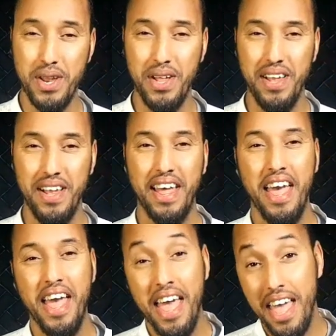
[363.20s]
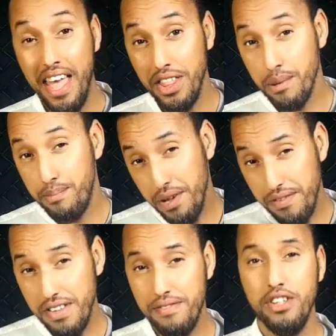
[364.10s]
channel. In the
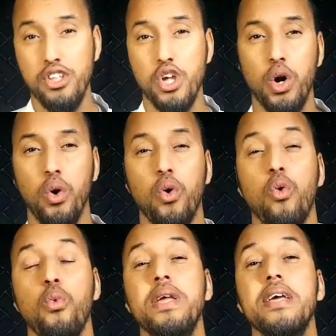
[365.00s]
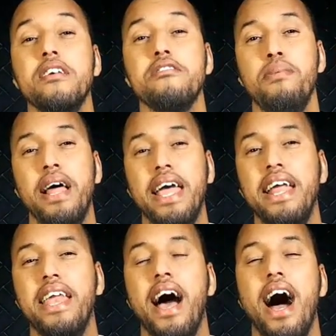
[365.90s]
previous video, we
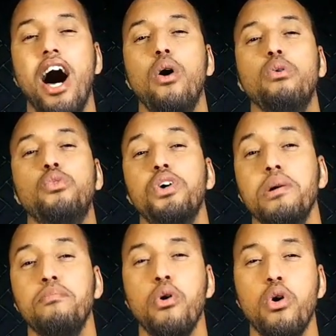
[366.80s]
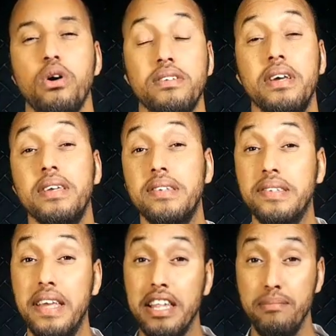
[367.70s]
explained how to report
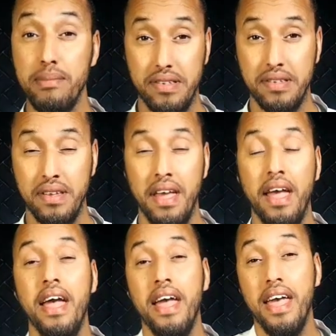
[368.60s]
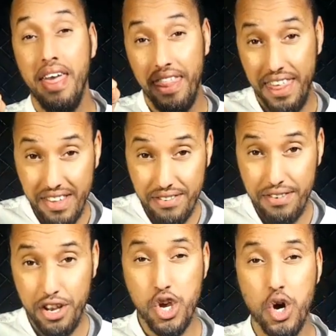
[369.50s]
statements. In this
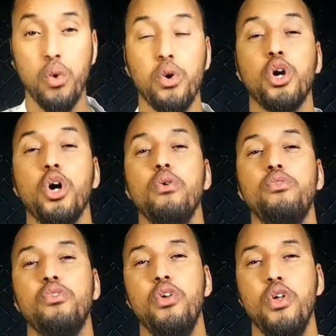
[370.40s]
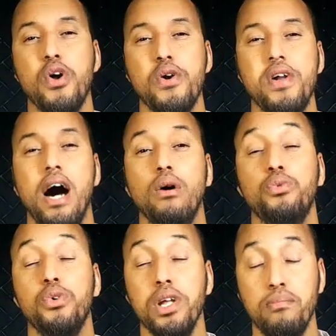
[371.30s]
video, we're going to learn how
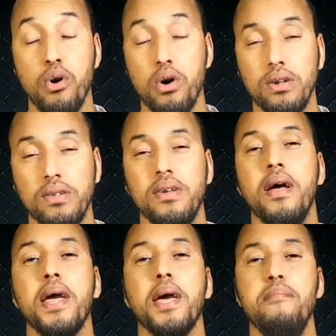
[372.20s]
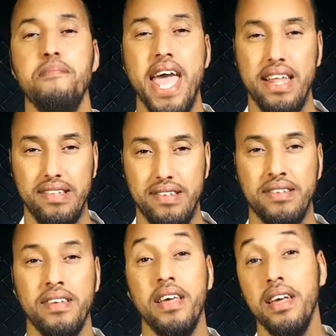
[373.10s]
to report
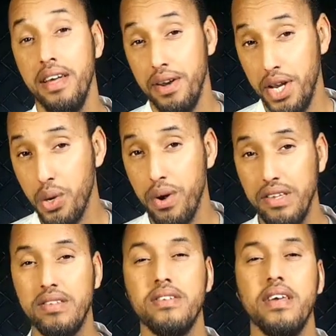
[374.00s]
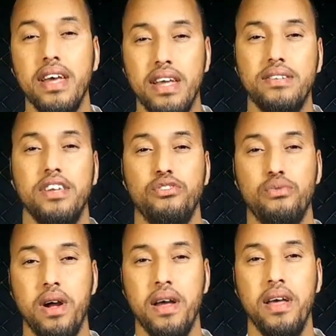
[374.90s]
commands, requests,
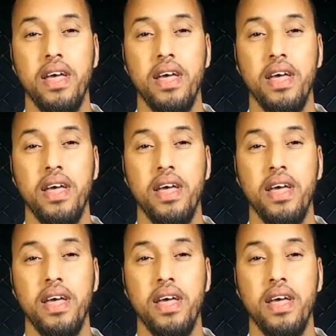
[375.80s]
etc.